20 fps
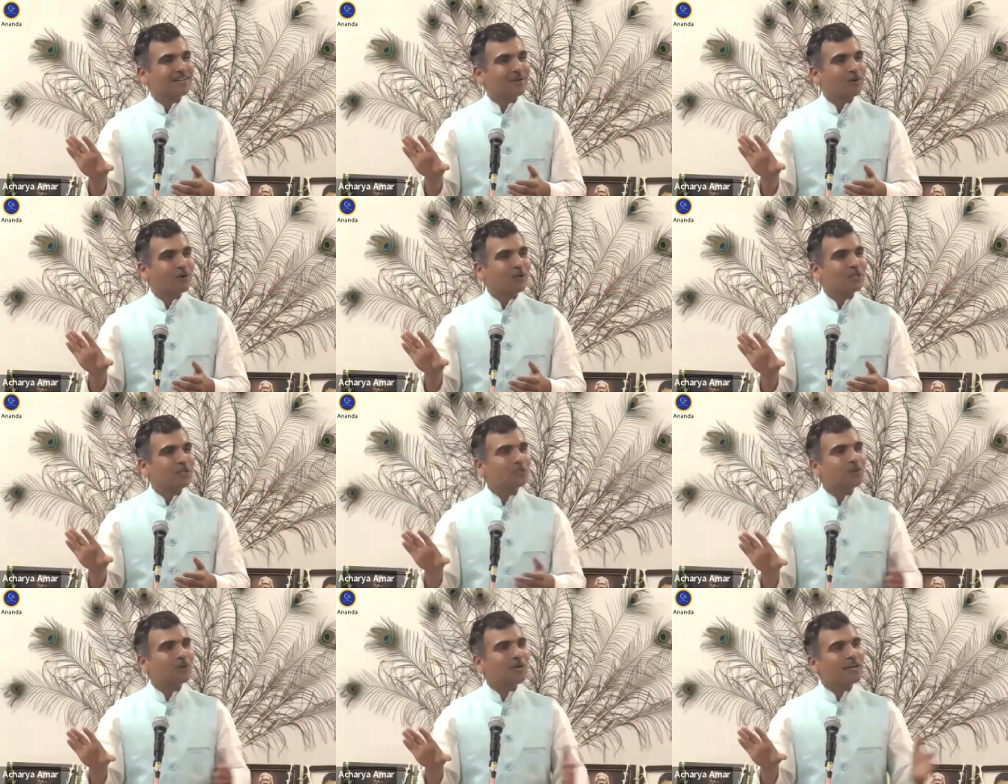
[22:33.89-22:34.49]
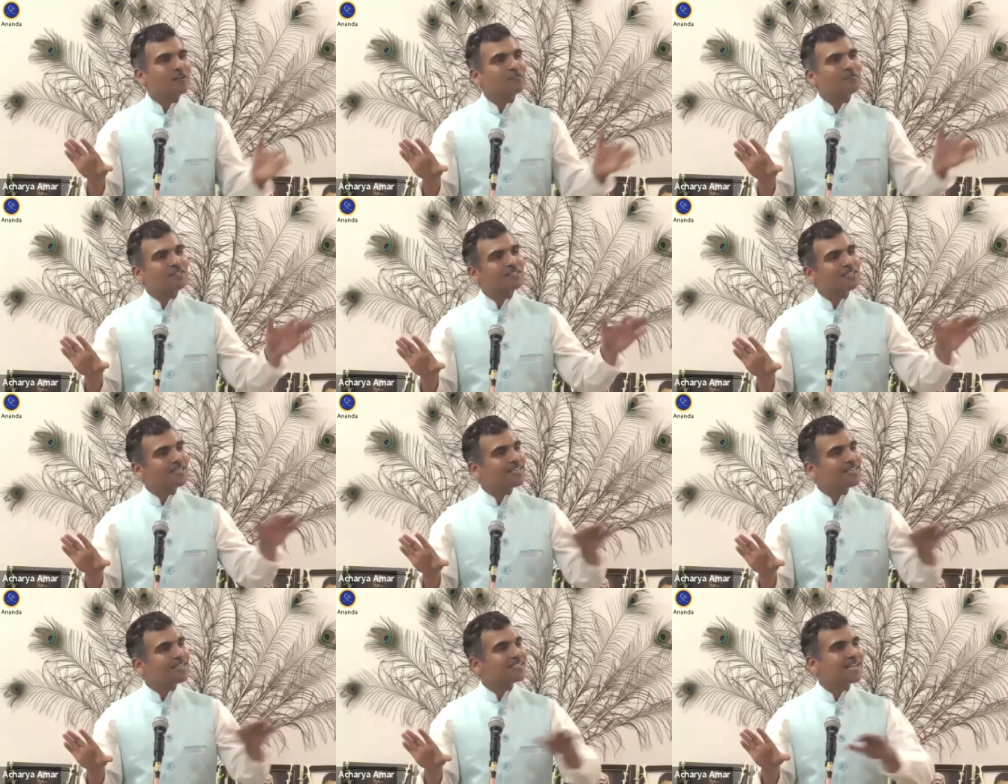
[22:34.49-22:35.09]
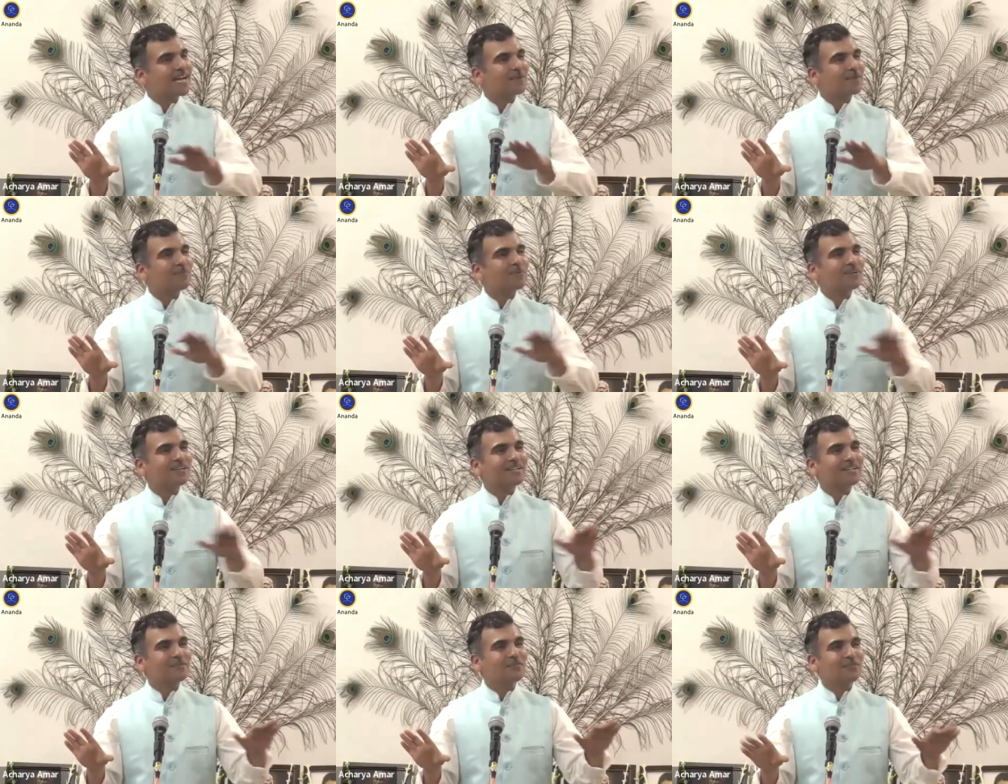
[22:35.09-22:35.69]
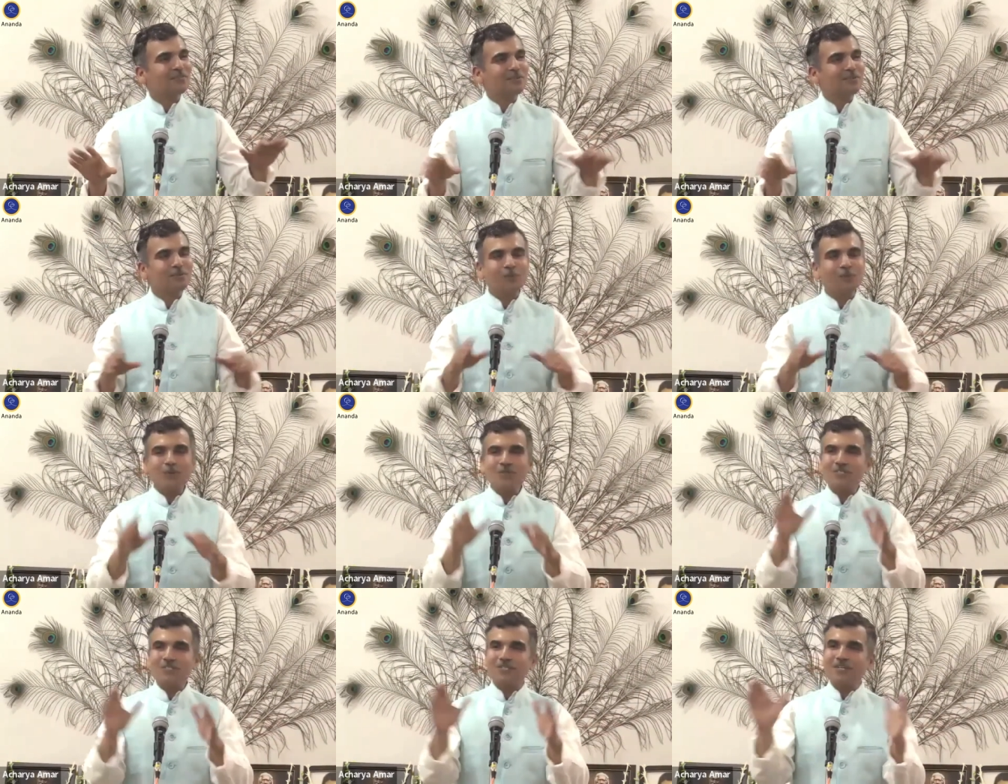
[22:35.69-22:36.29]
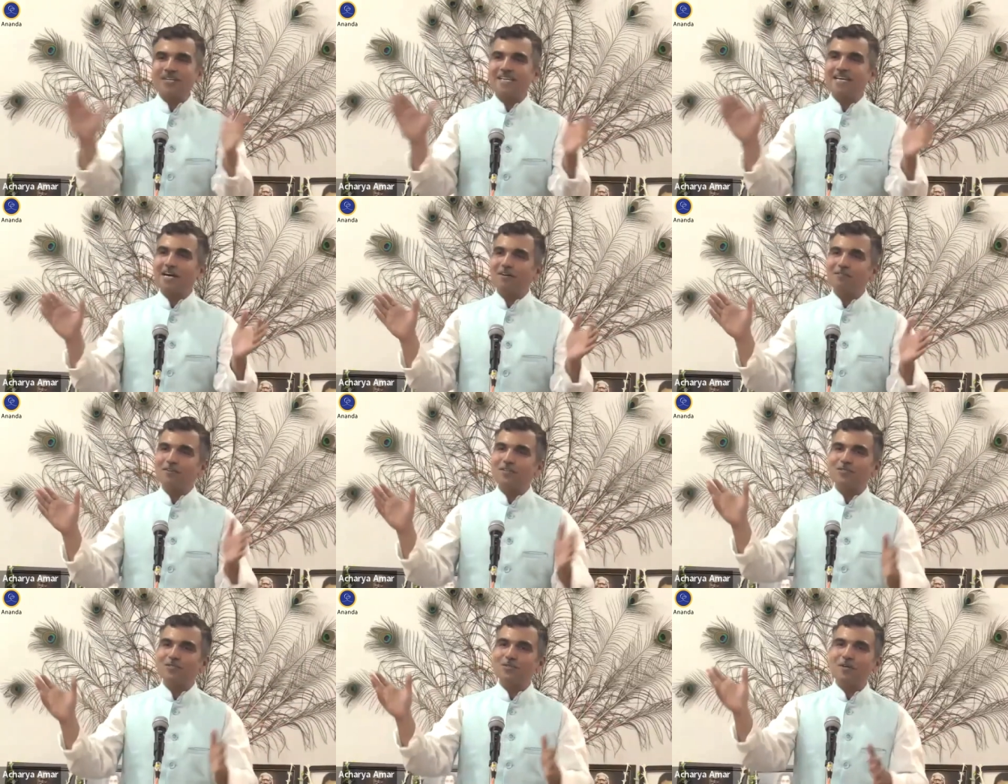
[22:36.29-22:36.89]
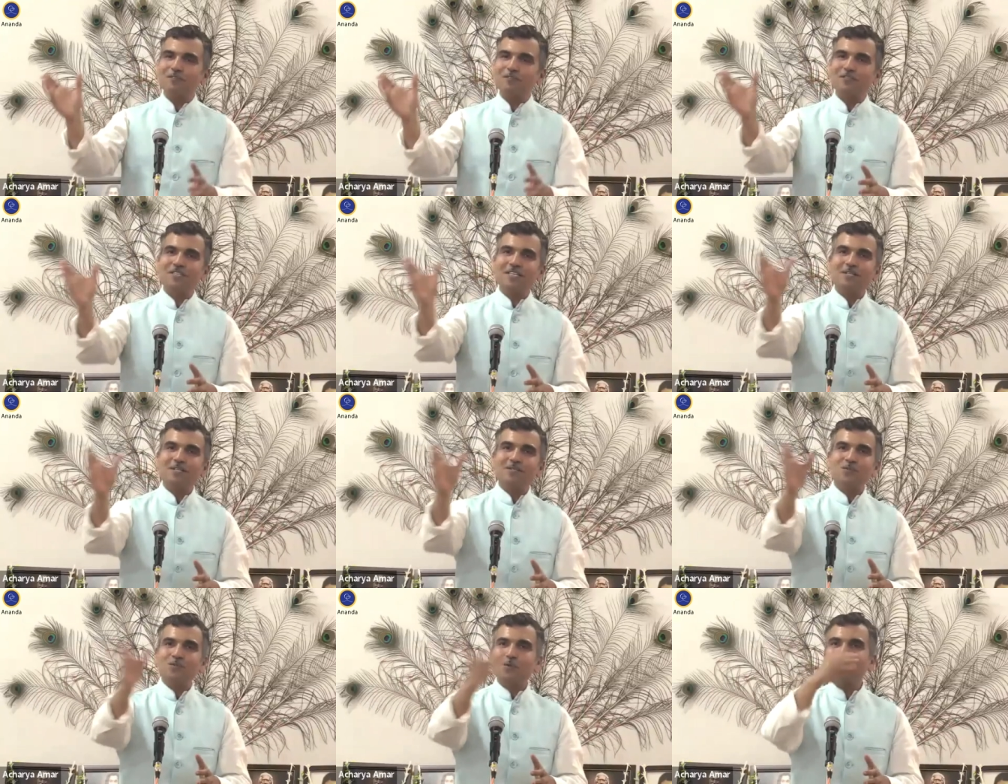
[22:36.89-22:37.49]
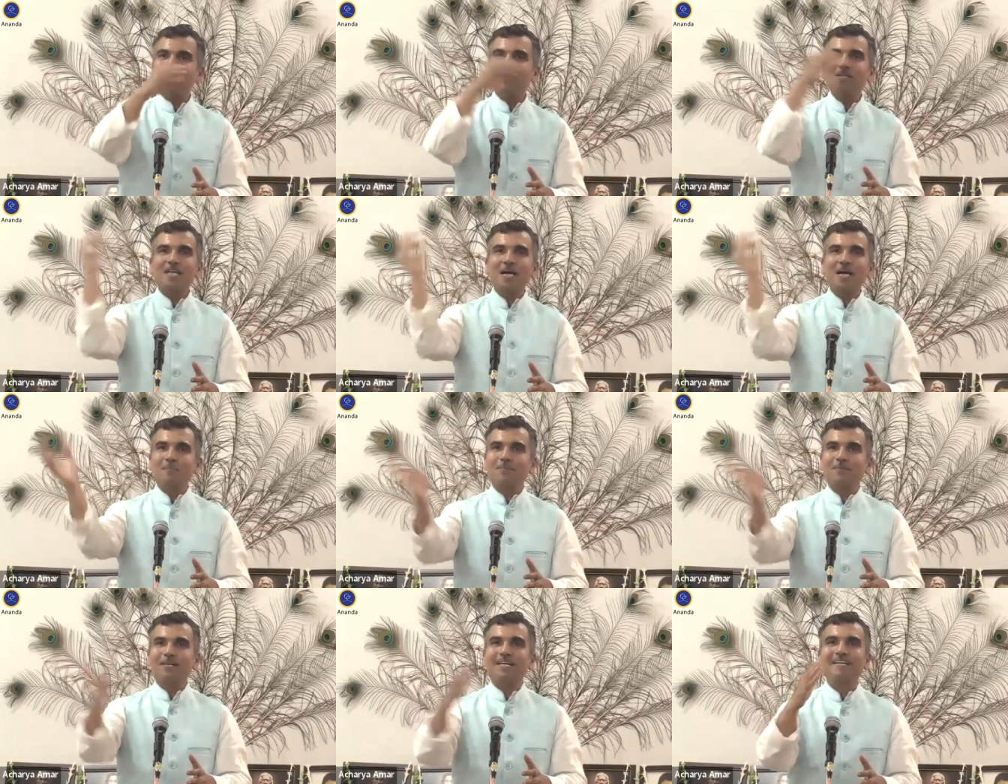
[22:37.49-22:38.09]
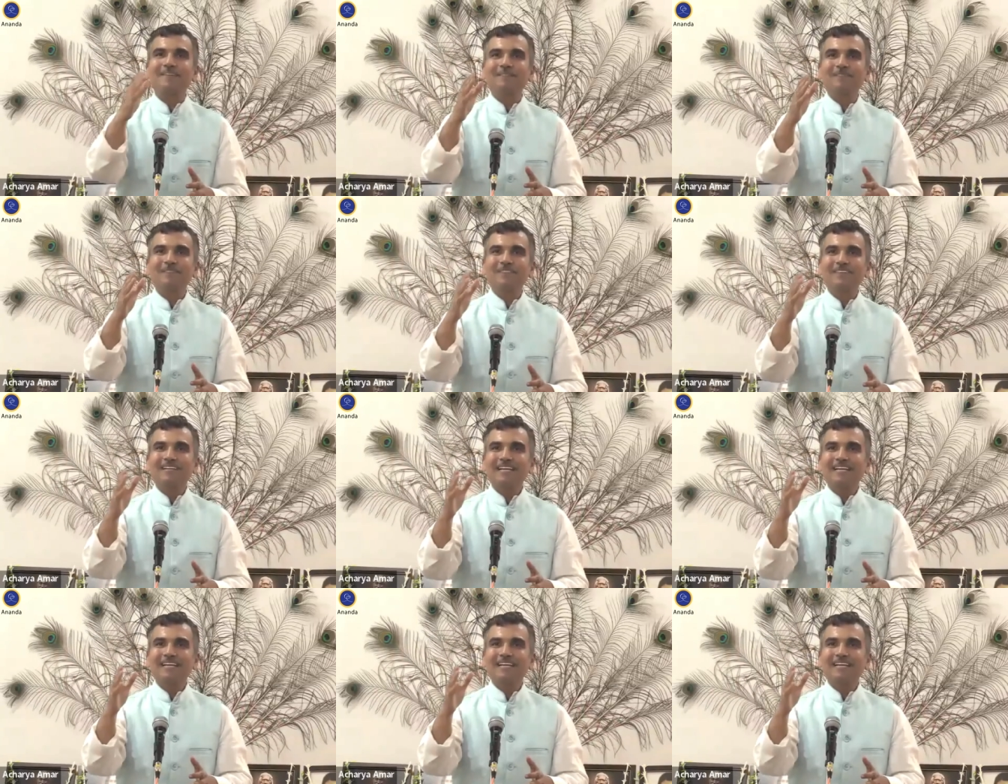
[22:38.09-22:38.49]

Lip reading: Although everything has happened, if in those 3 hours you have seen so much happening.